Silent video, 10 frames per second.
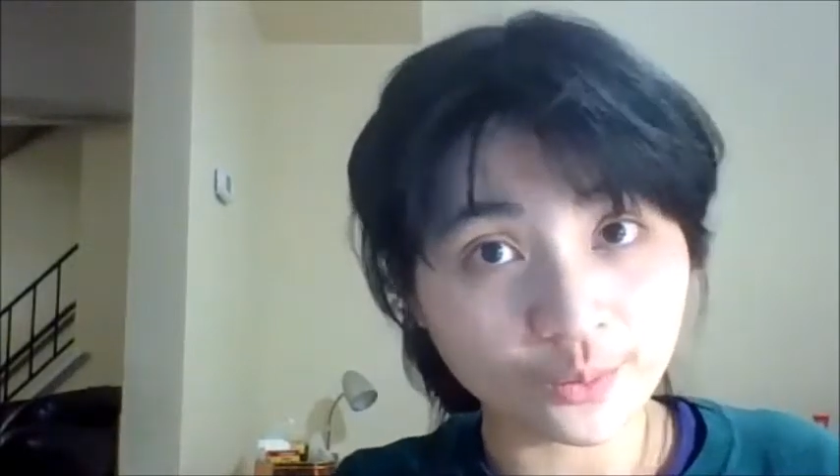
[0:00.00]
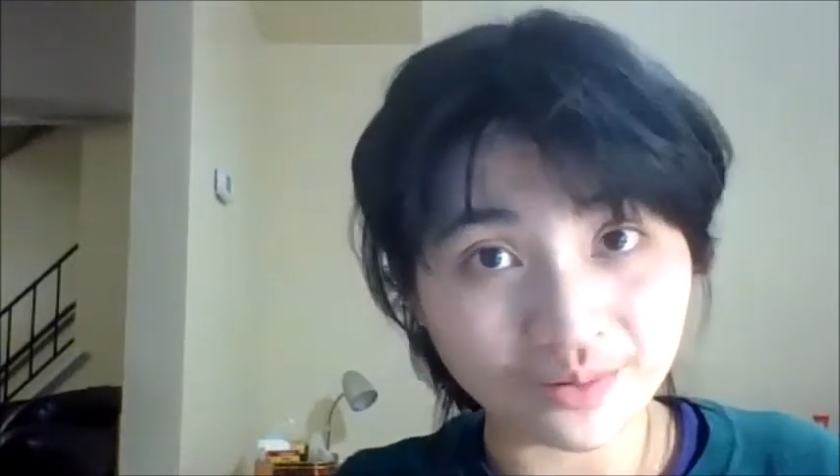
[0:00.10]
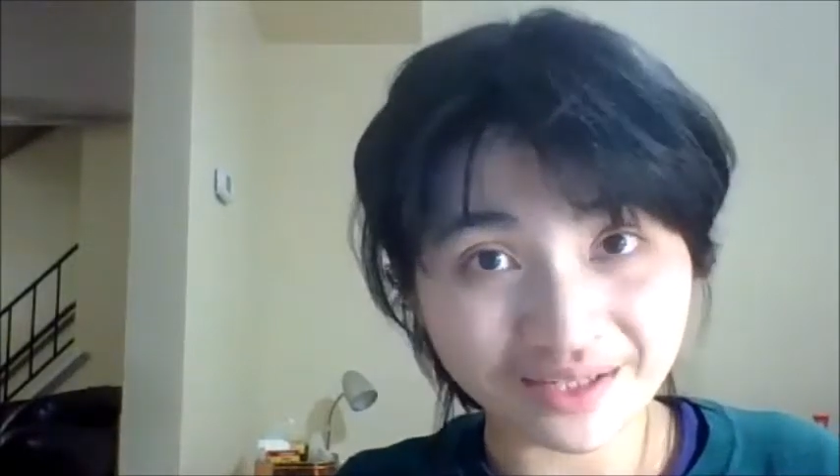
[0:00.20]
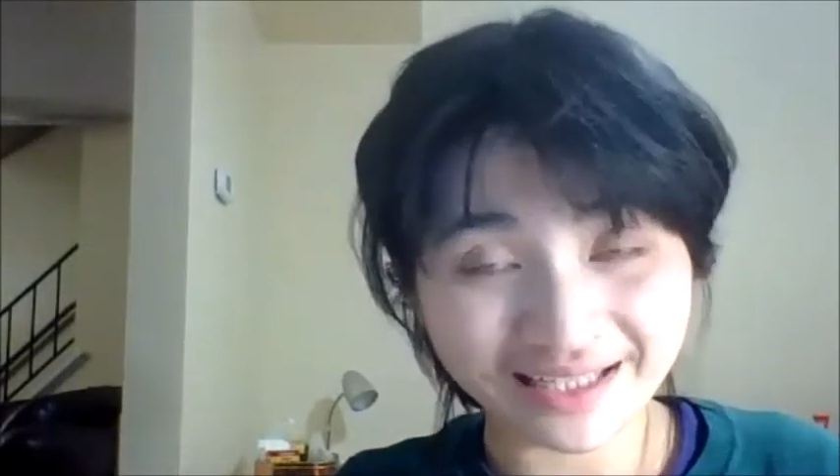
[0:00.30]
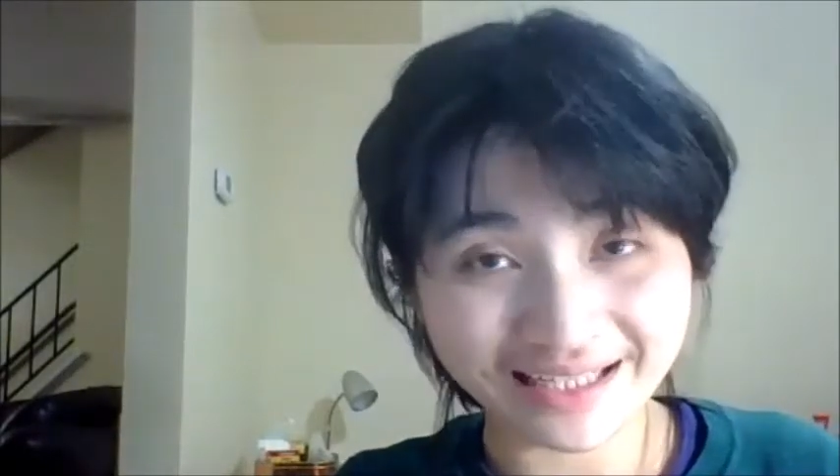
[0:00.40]

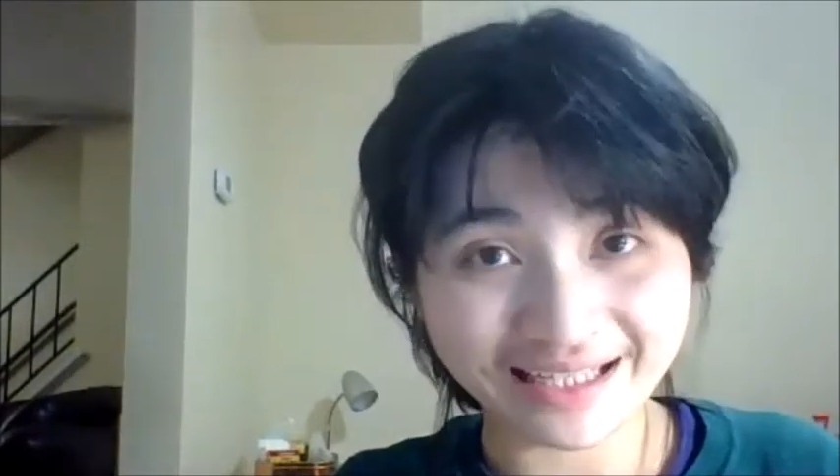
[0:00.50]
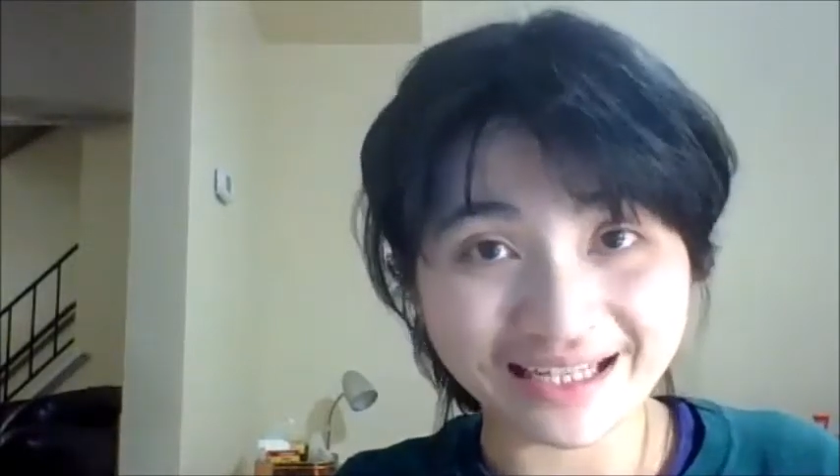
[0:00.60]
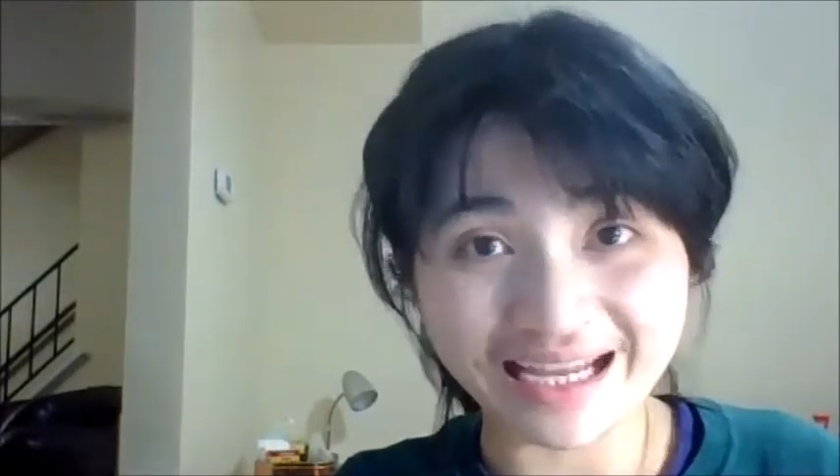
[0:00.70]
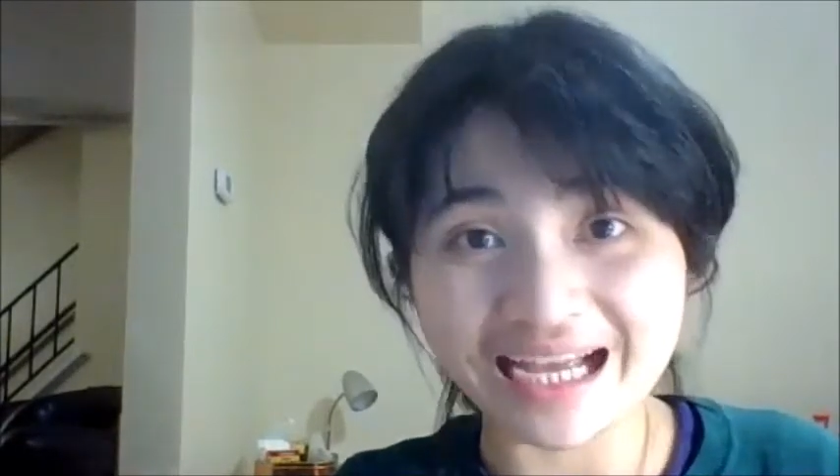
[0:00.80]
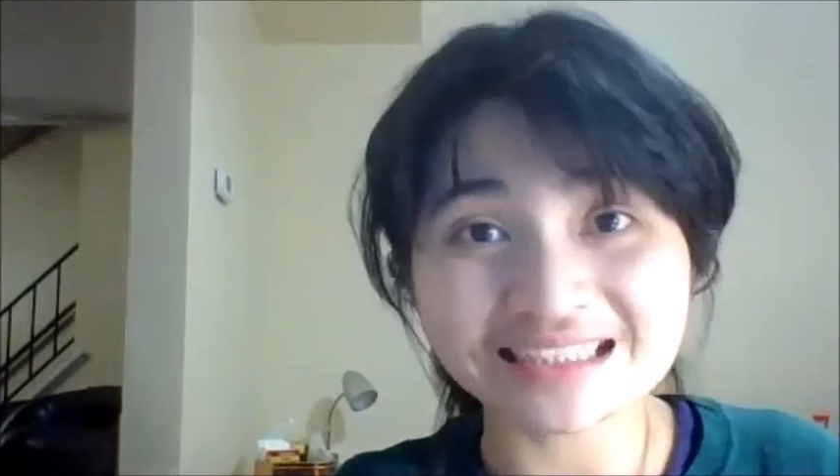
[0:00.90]

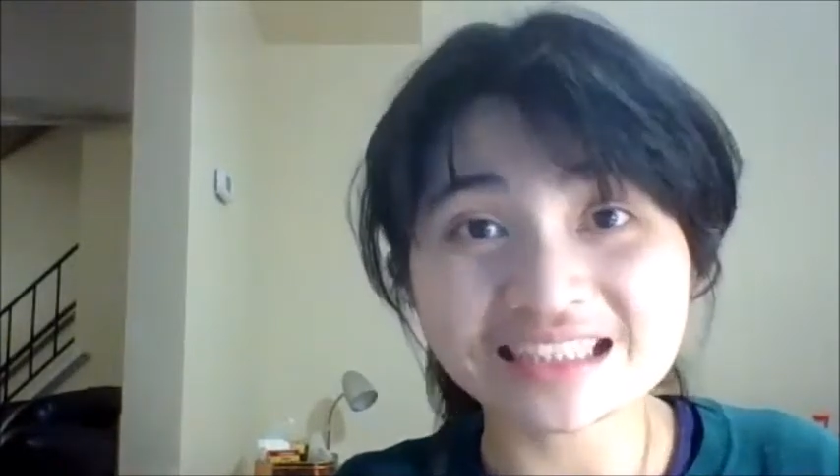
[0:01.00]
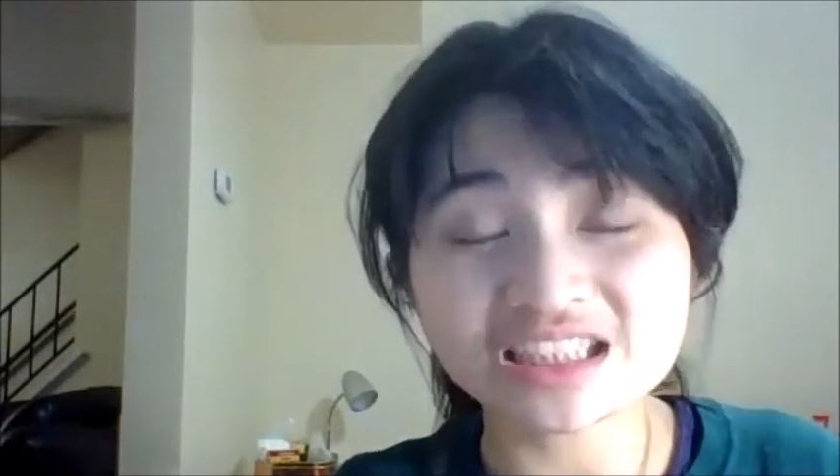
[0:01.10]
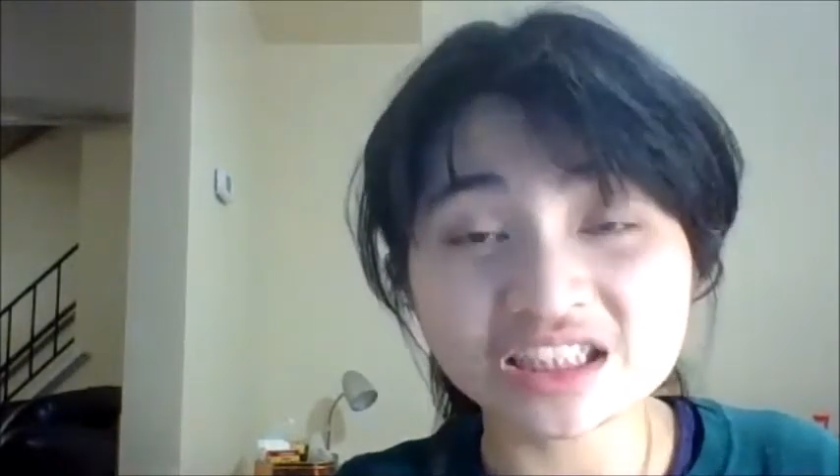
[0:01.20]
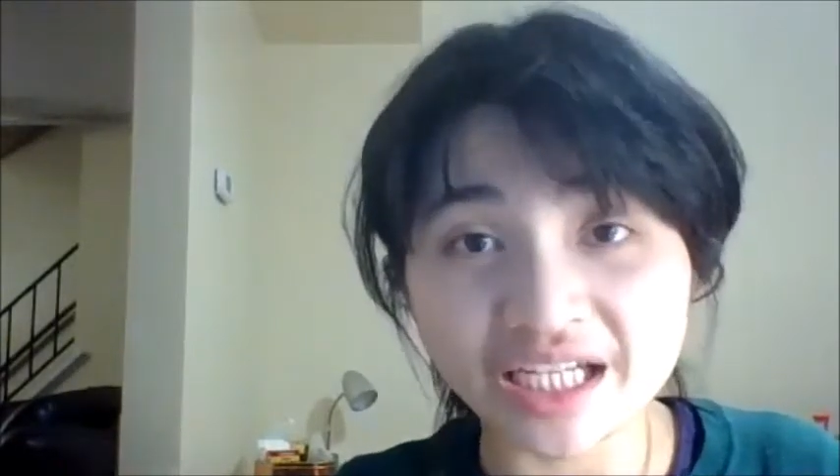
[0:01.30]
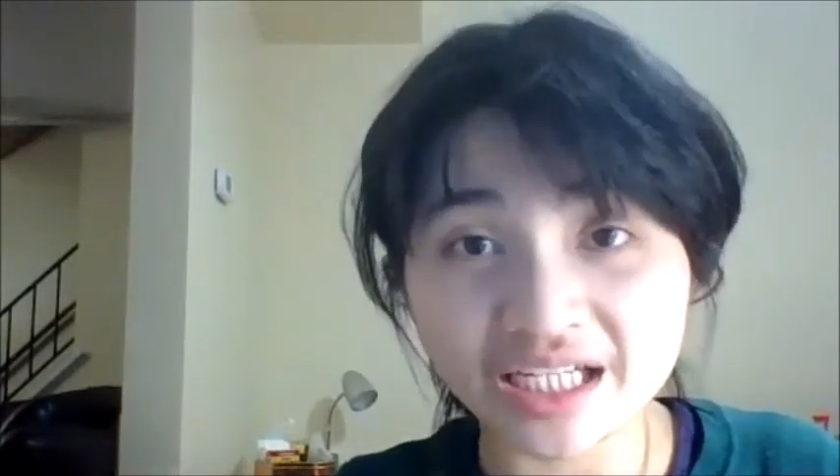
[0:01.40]
Working as a
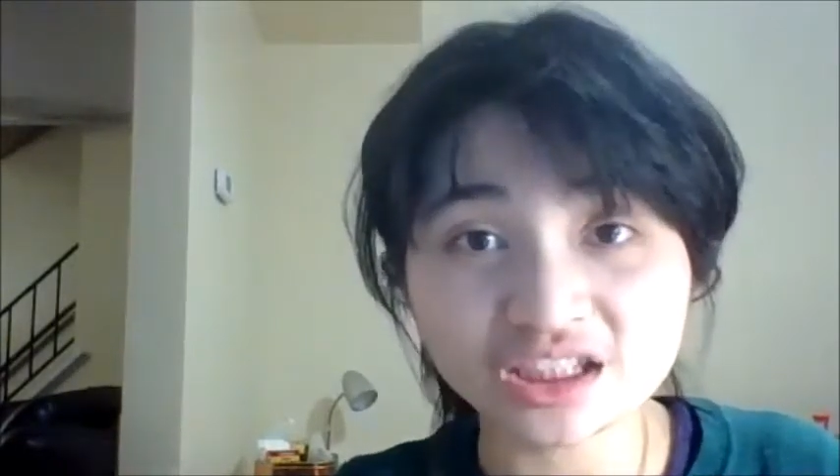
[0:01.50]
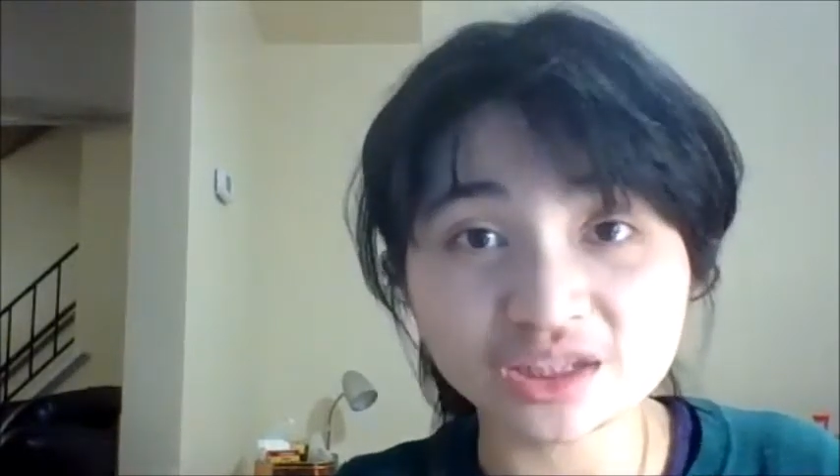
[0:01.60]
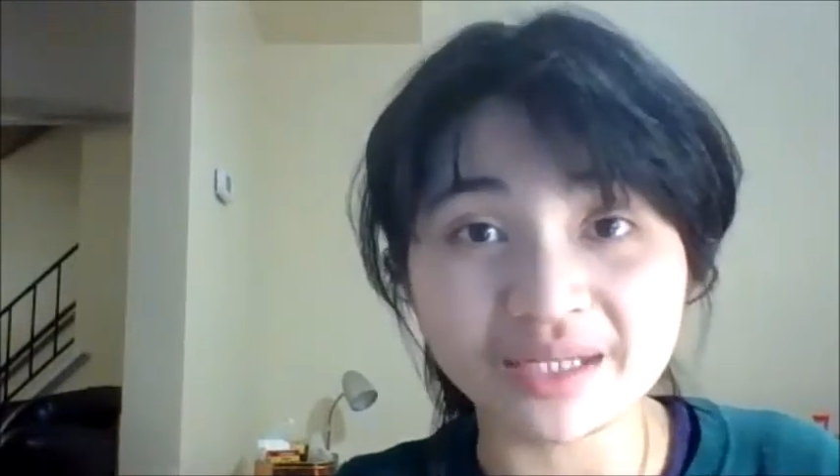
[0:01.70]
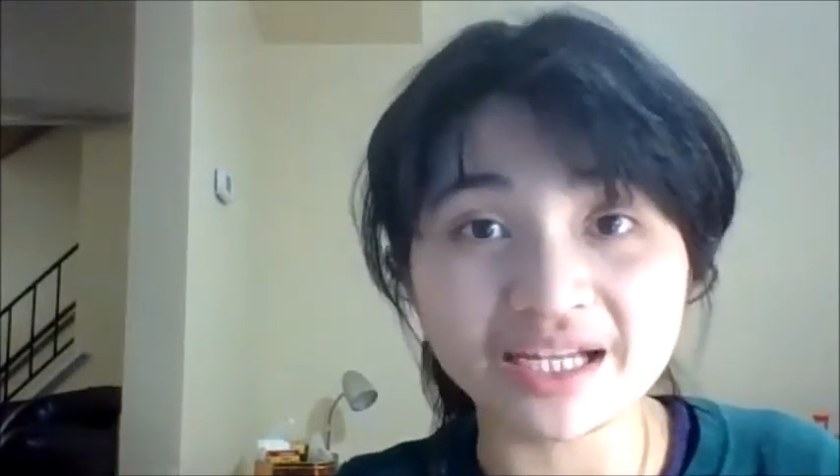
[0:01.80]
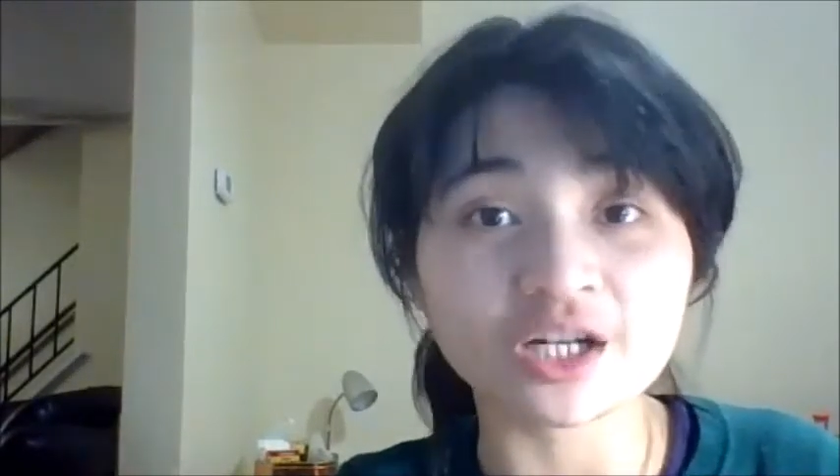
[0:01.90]
change
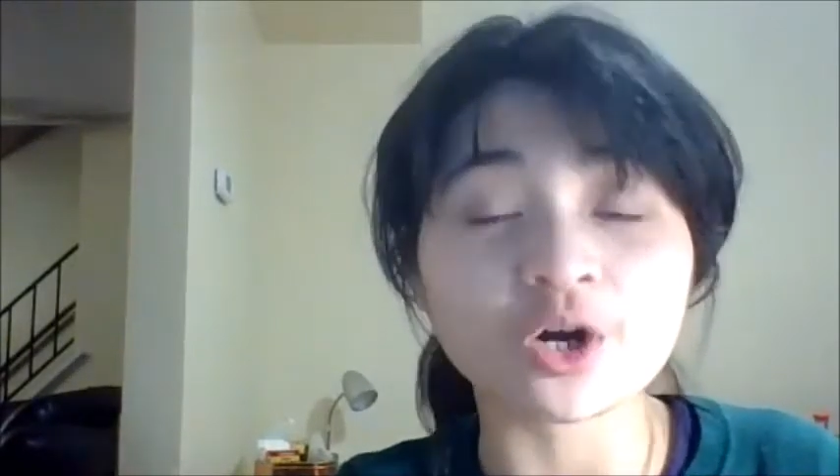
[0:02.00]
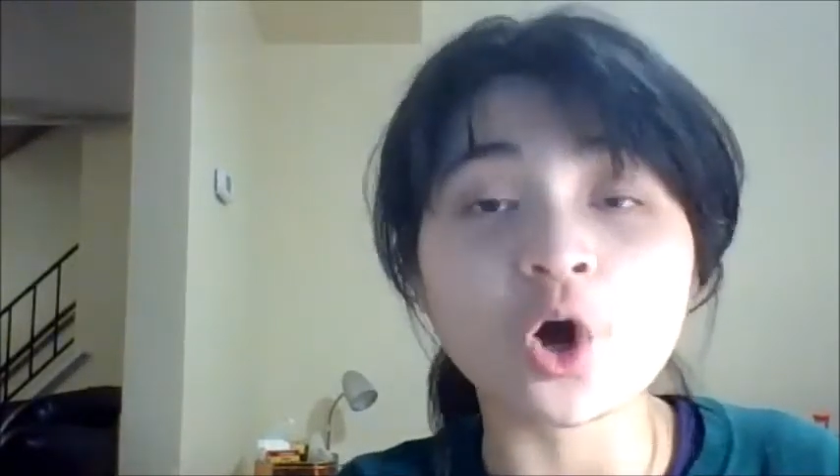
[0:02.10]
maker